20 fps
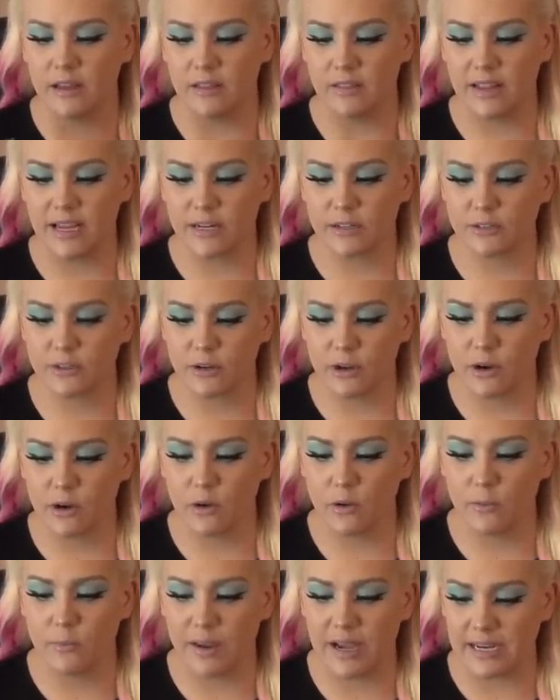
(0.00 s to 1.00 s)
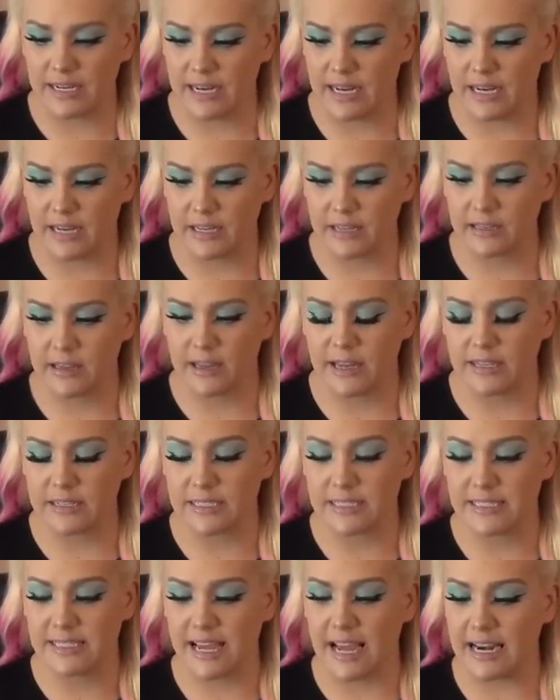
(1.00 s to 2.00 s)
electromagnetic and
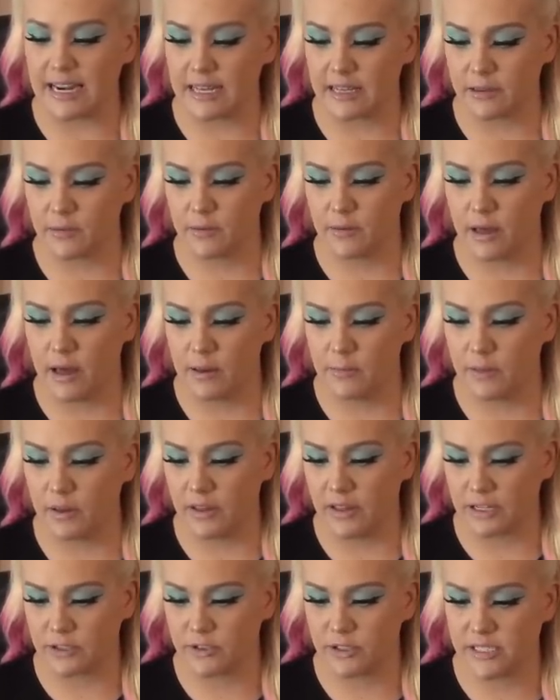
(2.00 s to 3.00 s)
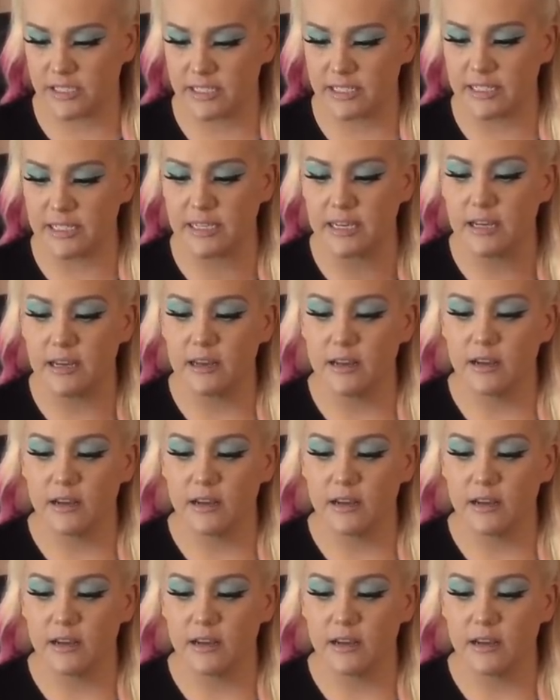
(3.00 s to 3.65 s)
static um, electricity,